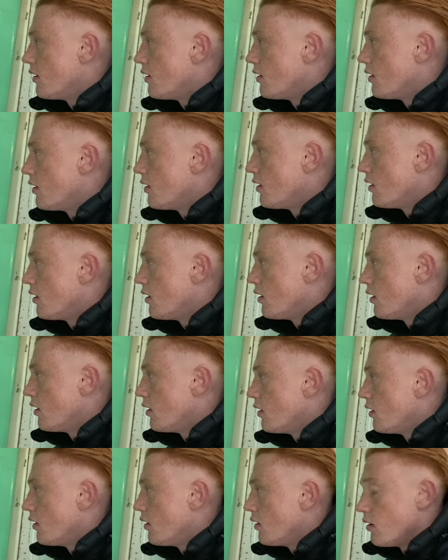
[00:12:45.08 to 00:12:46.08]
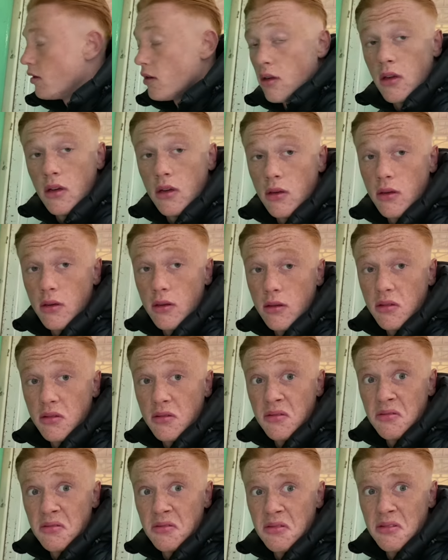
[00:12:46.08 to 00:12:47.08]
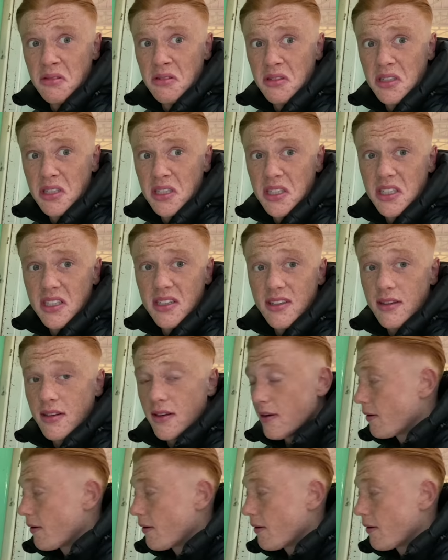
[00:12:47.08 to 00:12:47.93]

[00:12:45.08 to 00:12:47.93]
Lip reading: that way I've got no socials in there apart from YouTube and